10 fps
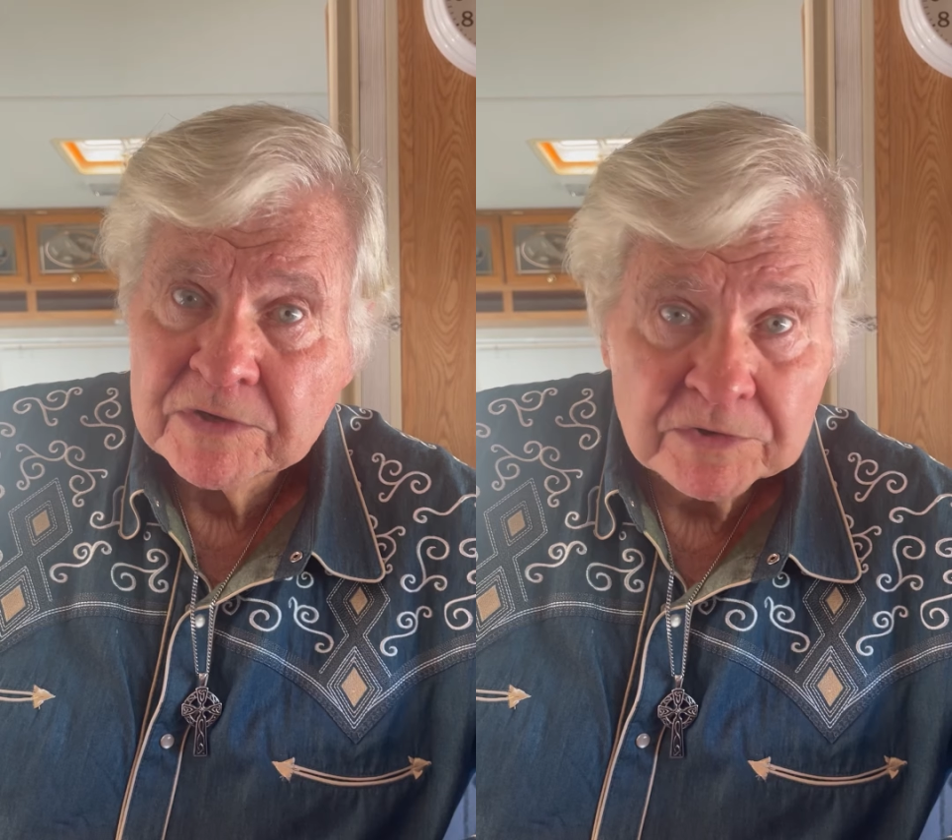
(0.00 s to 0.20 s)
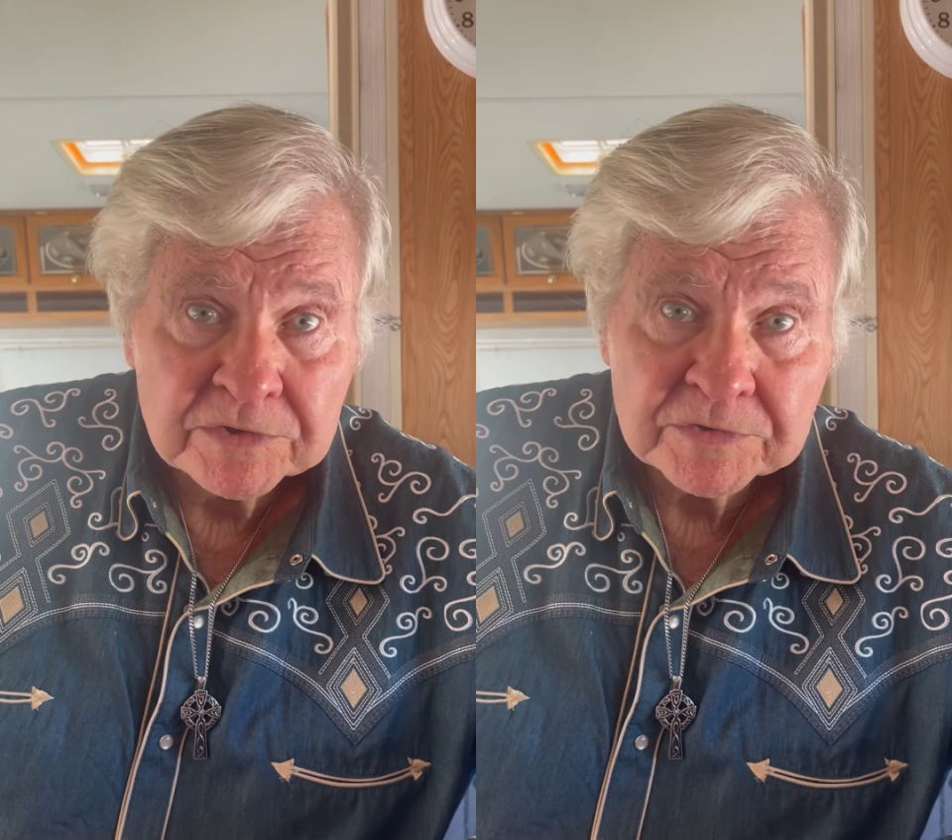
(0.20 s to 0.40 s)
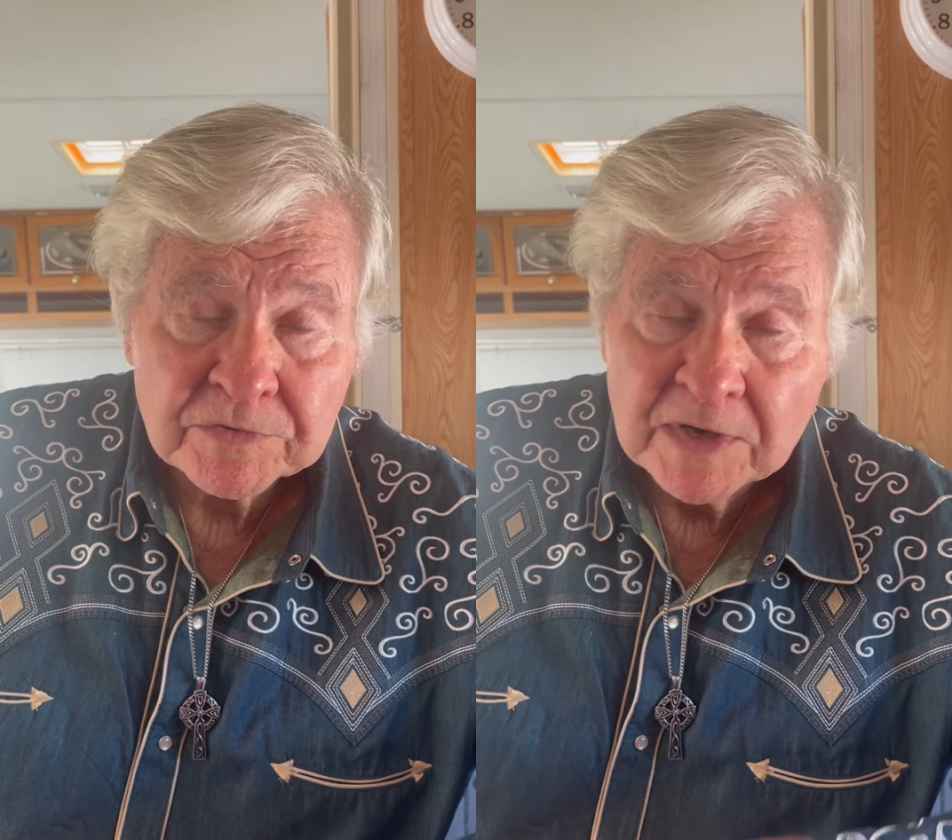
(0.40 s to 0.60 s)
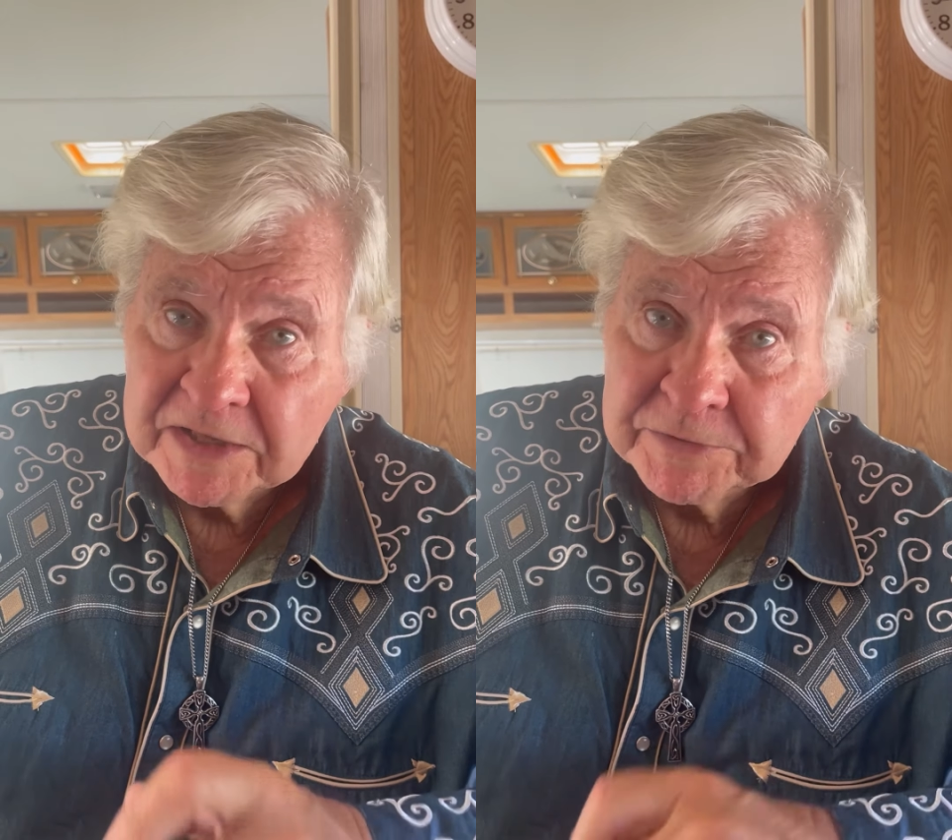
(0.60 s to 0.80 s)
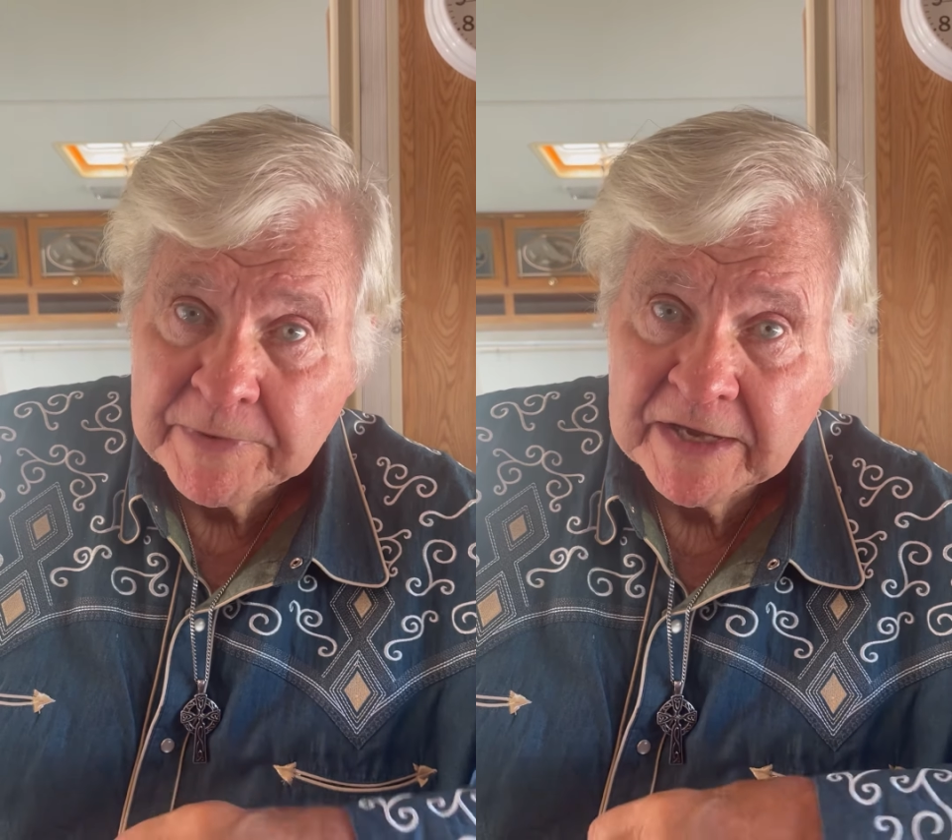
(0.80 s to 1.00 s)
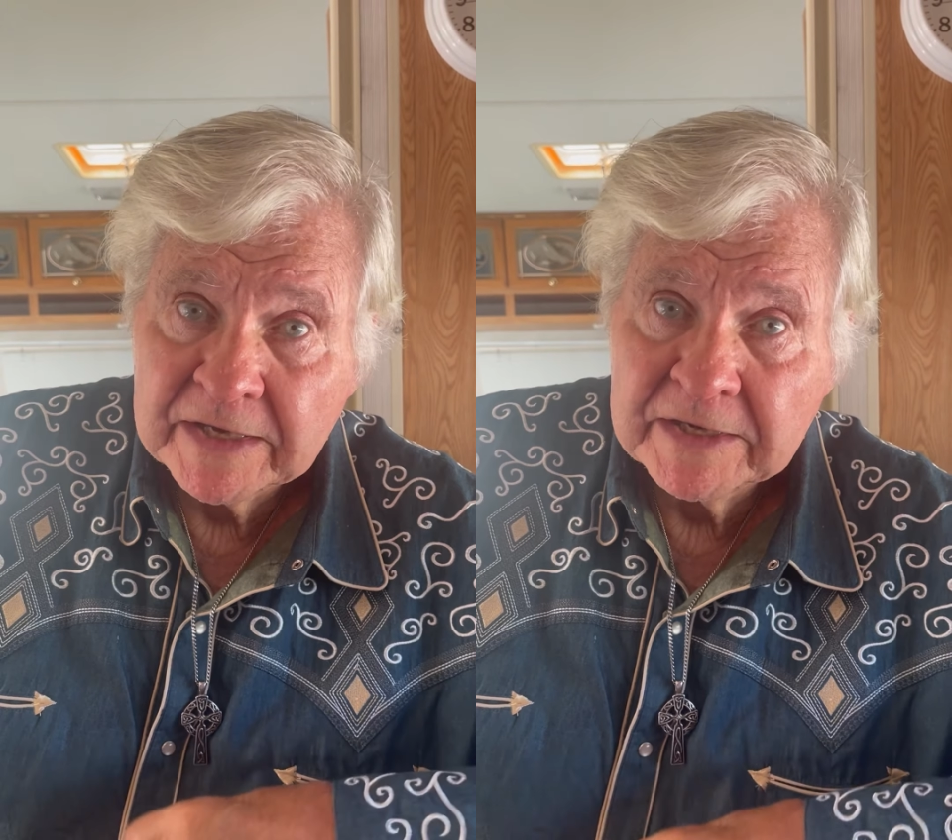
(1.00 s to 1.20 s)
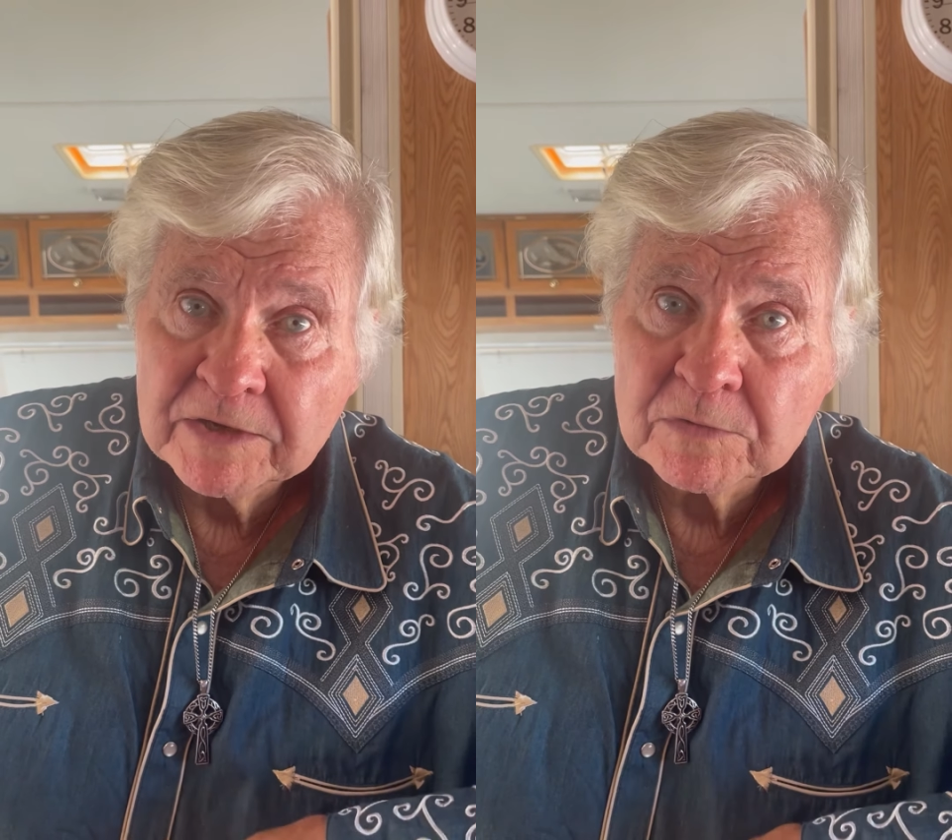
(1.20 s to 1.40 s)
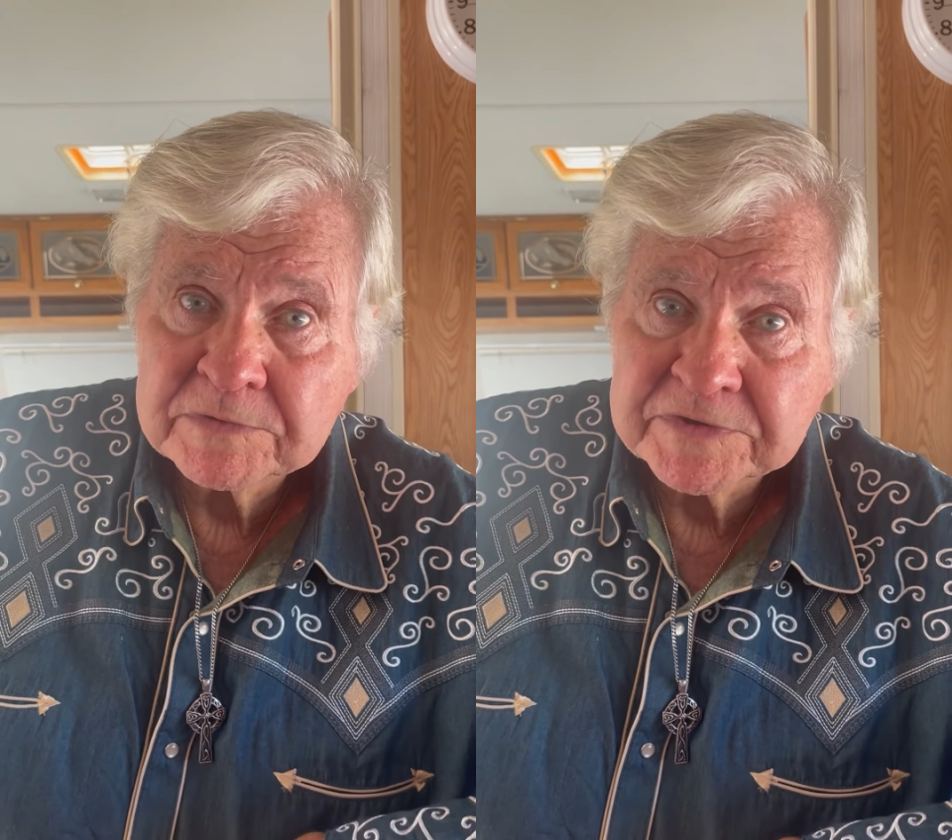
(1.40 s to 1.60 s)
Cooter's Garage Band here
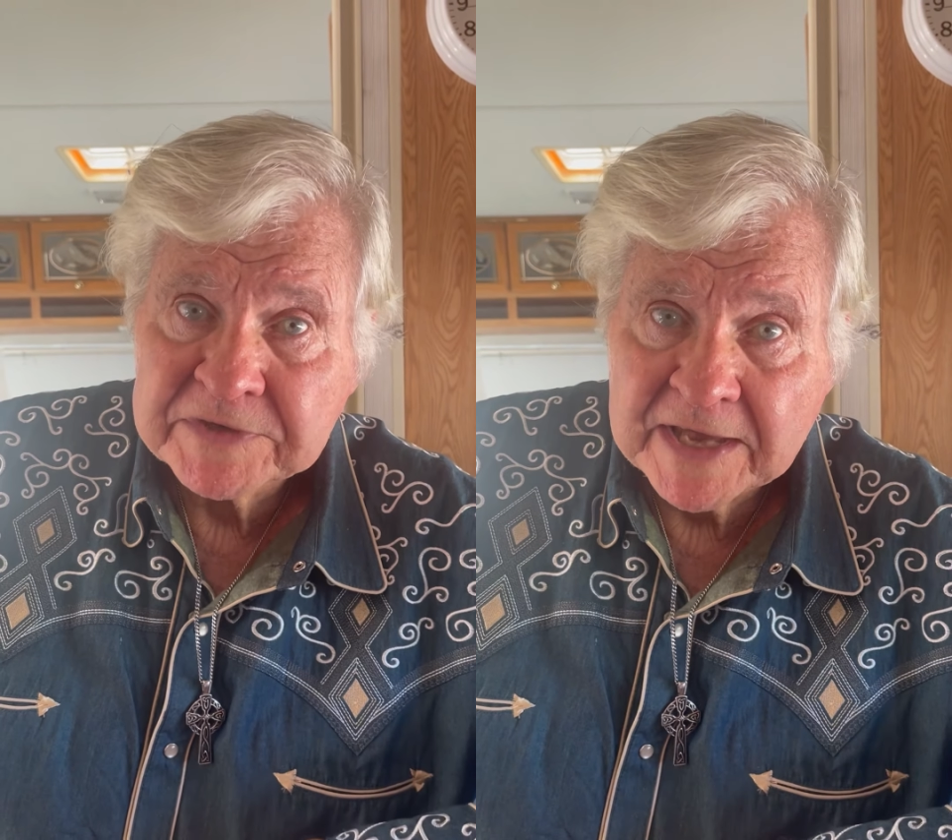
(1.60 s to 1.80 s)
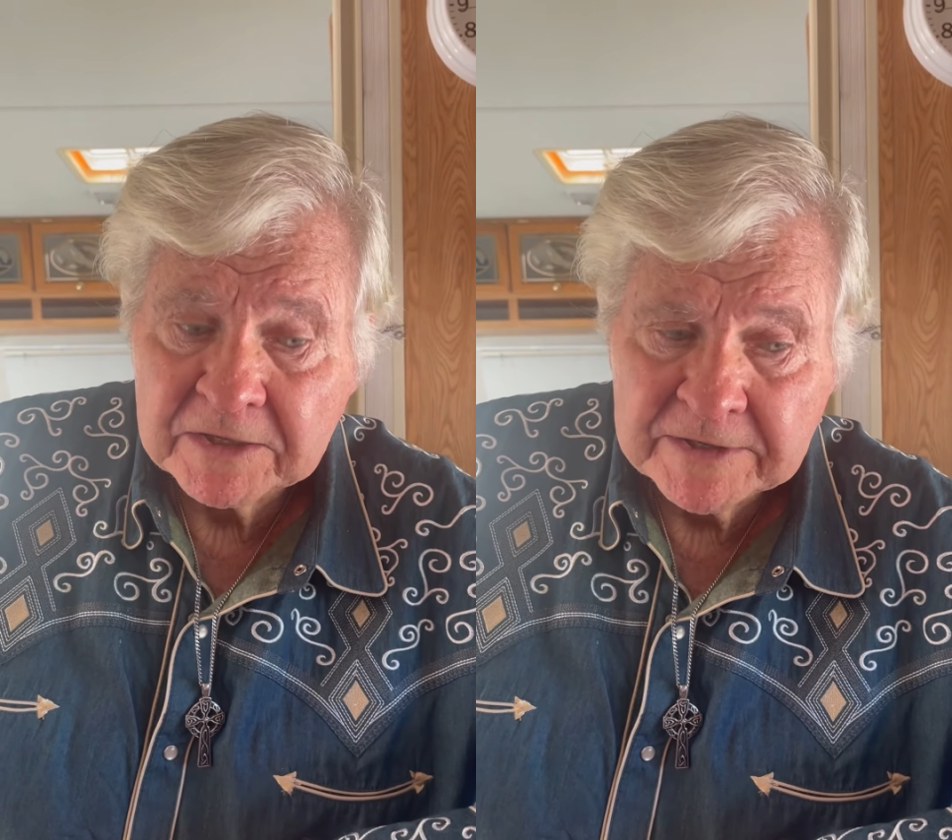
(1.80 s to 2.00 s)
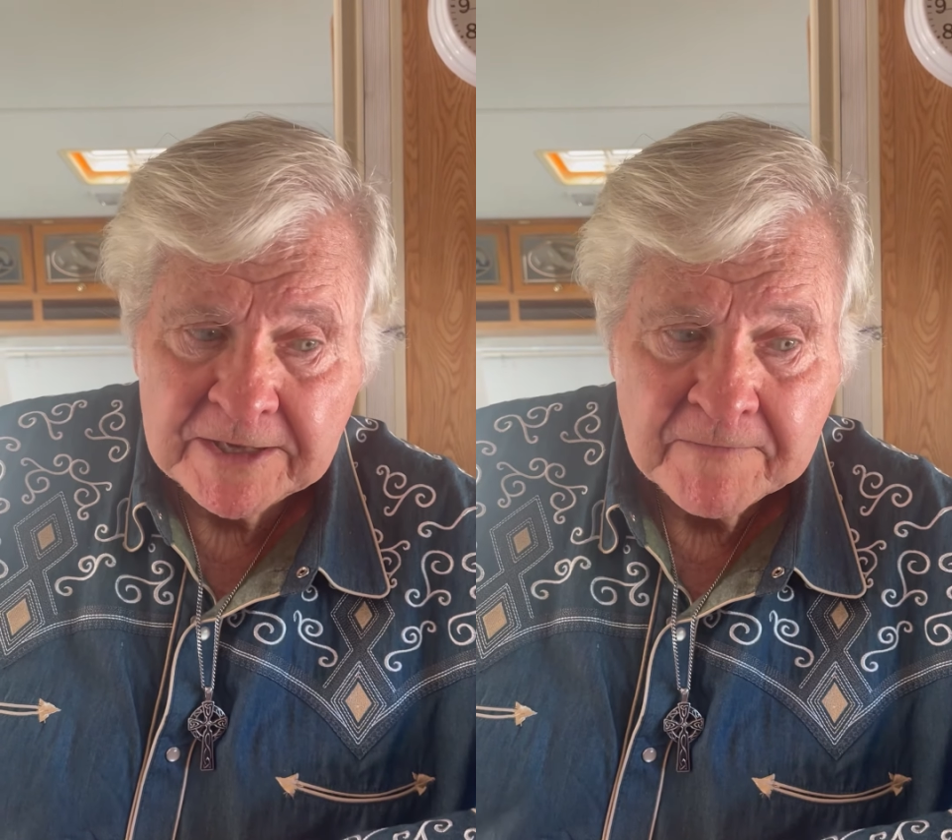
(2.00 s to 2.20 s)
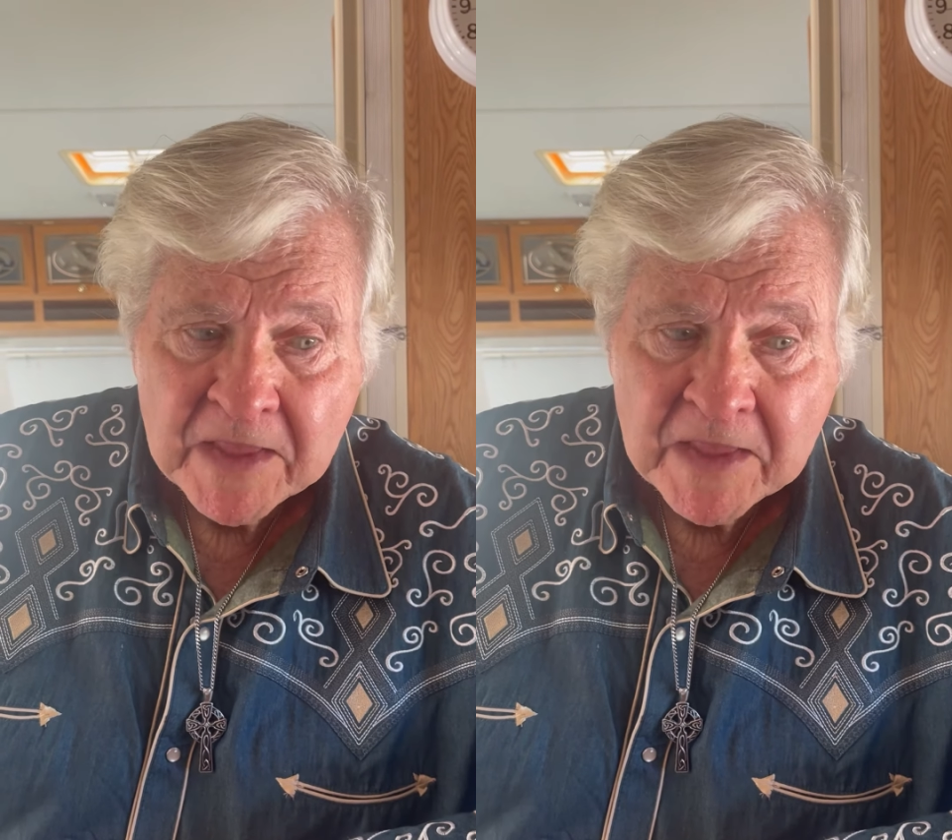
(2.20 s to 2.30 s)
on Saturday.